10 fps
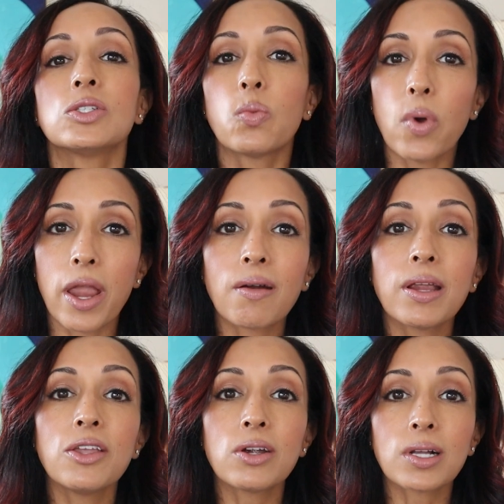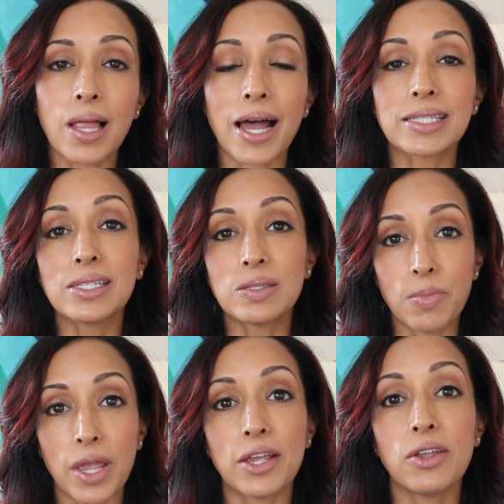does wearing your glasses
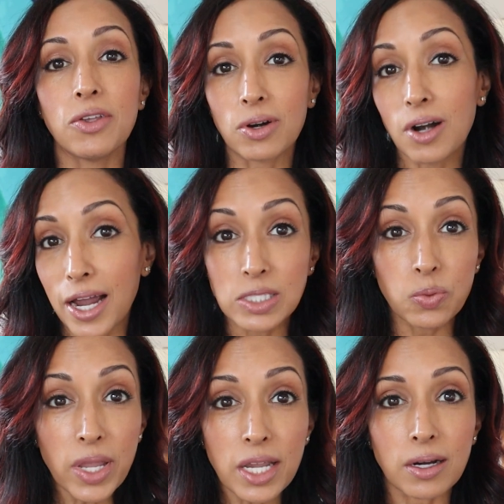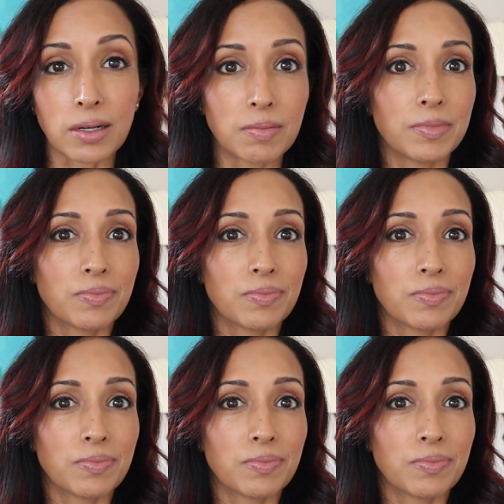make your eyes weaker?